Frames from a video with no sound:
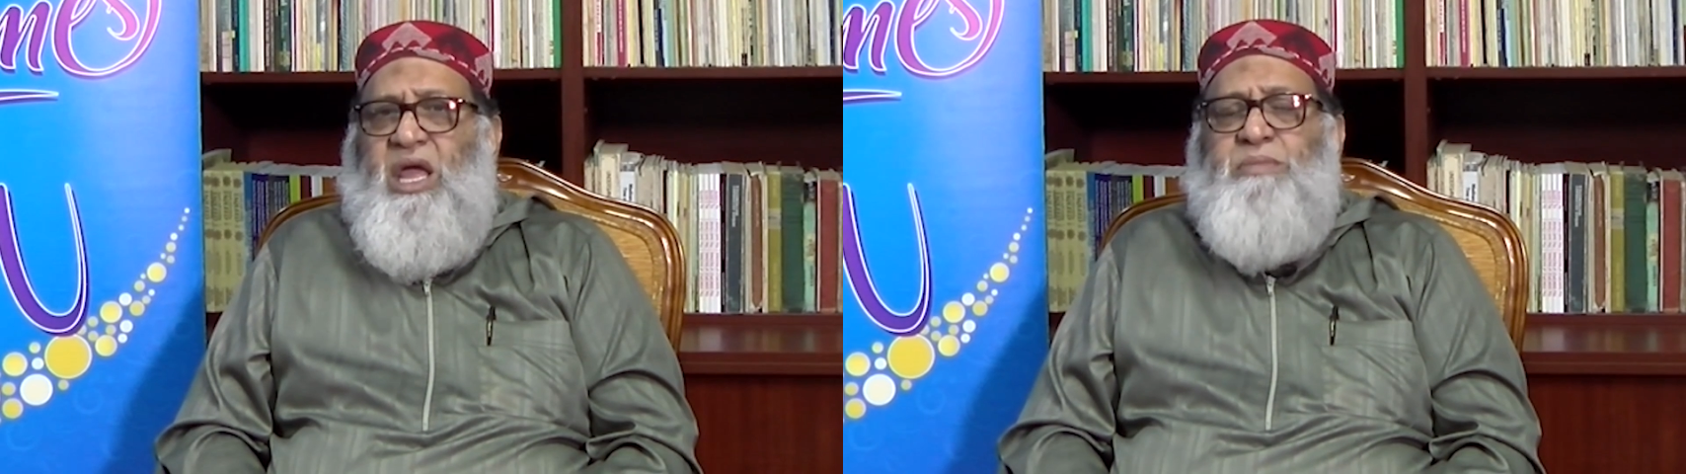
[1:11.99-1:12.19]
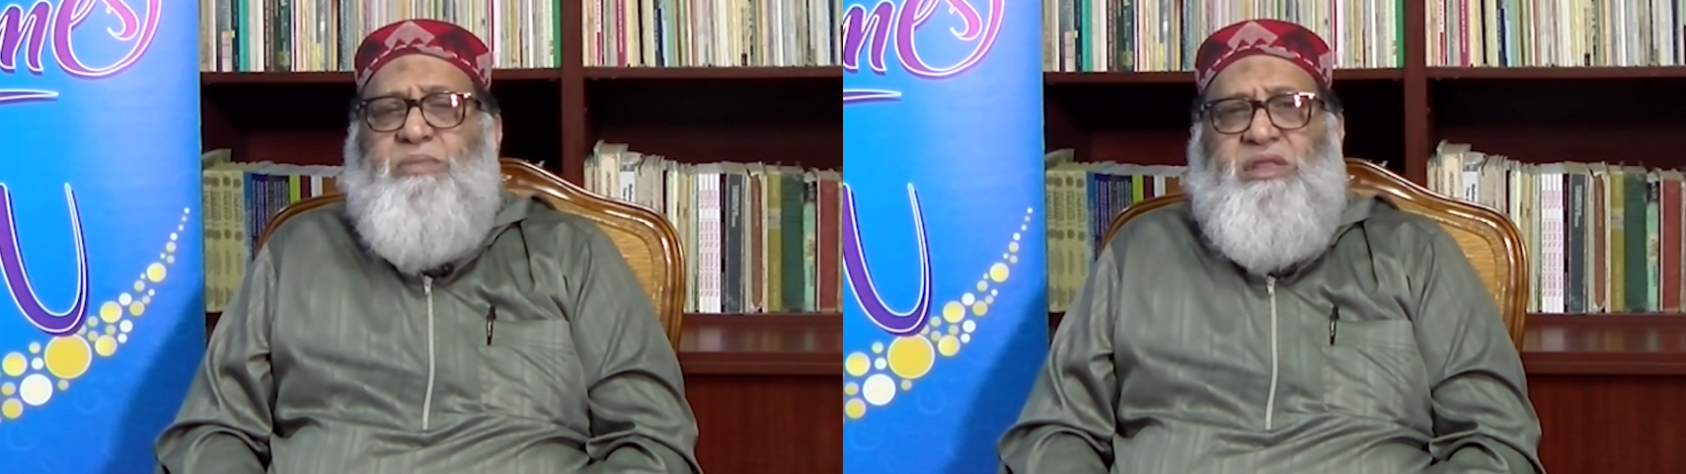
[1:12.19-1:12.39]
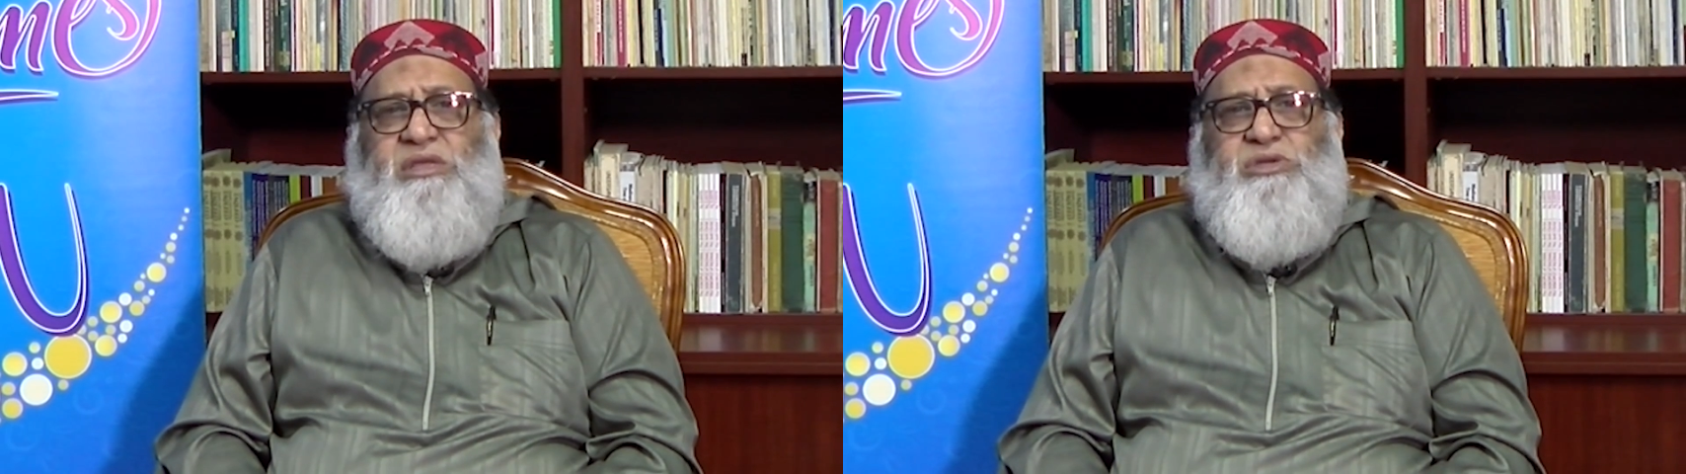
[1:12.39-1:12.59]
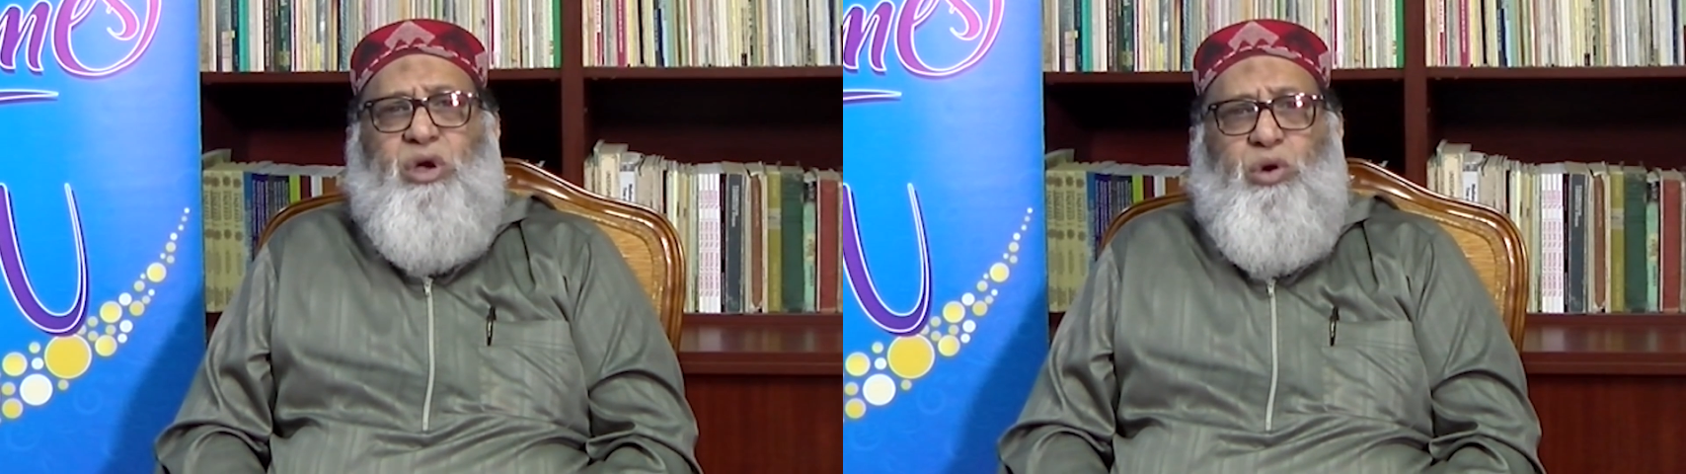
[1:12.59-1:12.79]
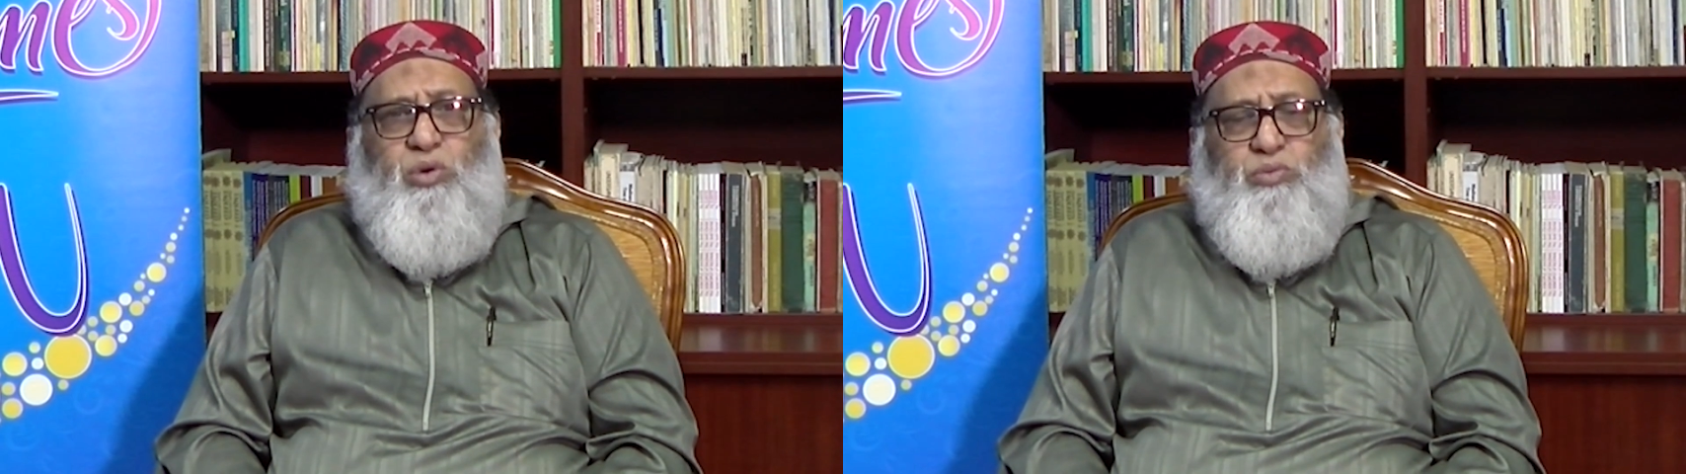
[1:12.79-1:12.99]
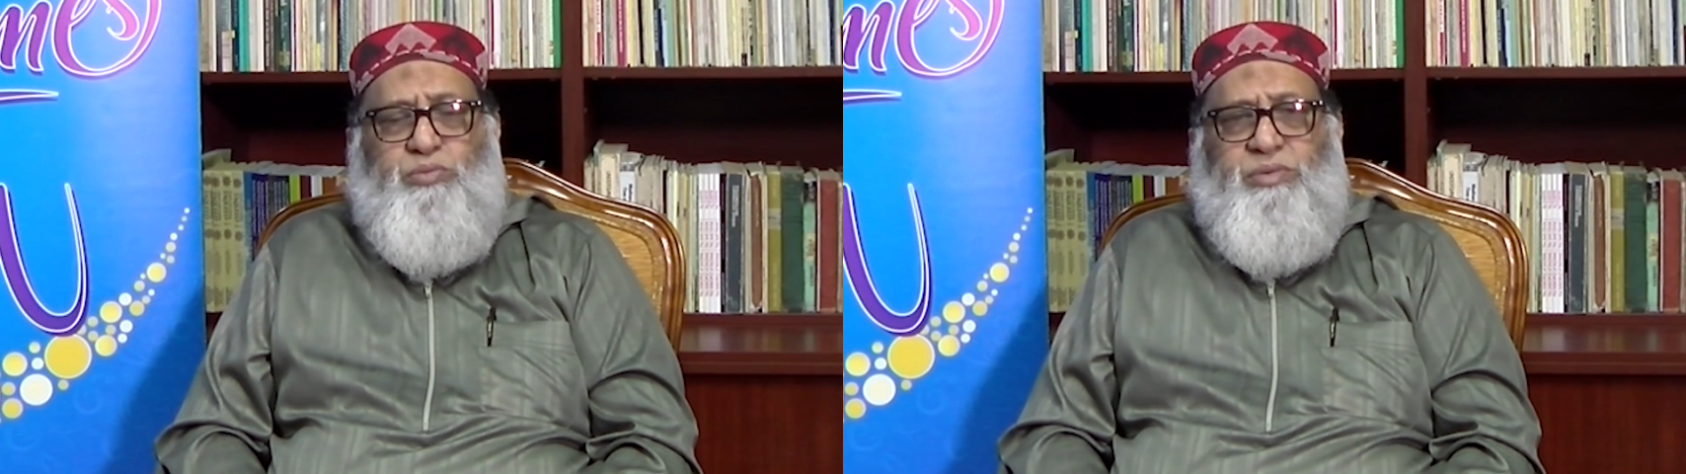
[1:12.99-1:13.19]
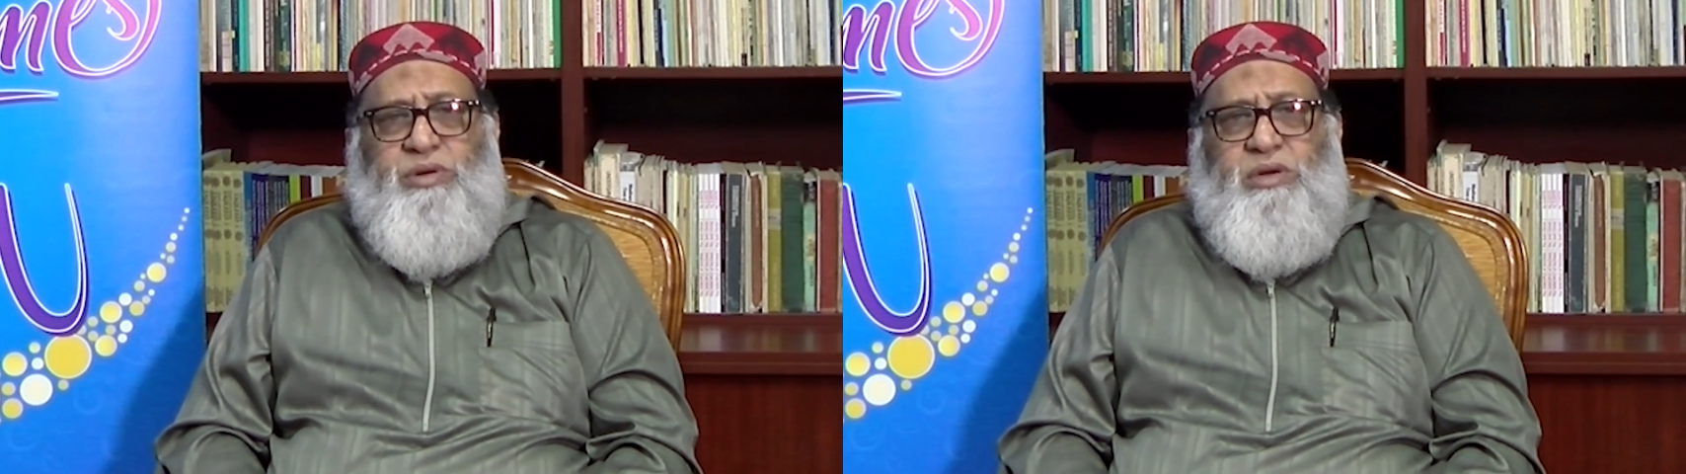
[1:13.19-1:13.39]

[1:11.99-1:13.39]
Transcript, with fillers: a mother's home,